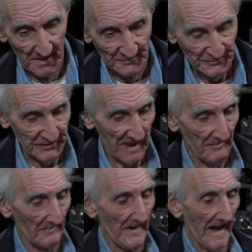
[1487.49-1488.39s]
She
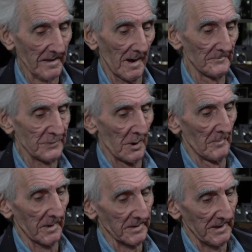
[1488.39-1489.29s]
came back up to
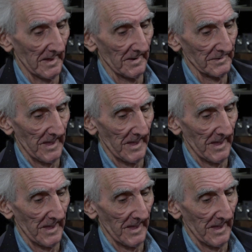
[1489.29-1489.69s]
me again